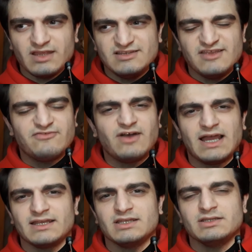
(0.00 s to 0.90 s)

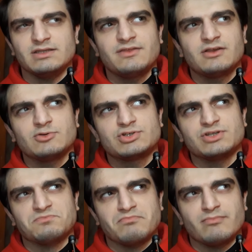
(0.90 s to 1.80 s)
defined, and neither you
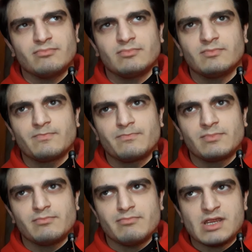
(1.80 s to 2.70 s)
should
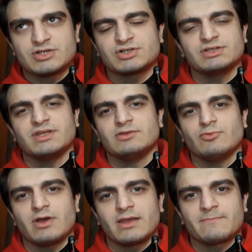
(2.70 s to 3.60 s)
measure it that
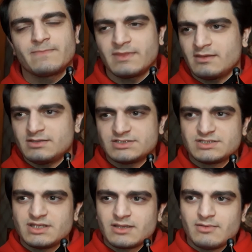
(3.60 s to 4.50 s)
way. Just
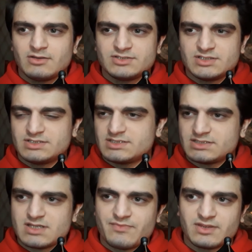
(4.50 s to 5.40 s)
think about it as
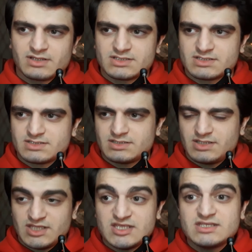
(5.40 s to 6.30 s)
something that
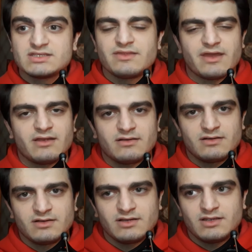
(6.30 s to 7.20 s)
is there,
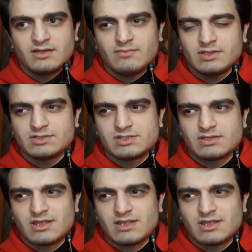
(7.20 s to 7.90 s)
but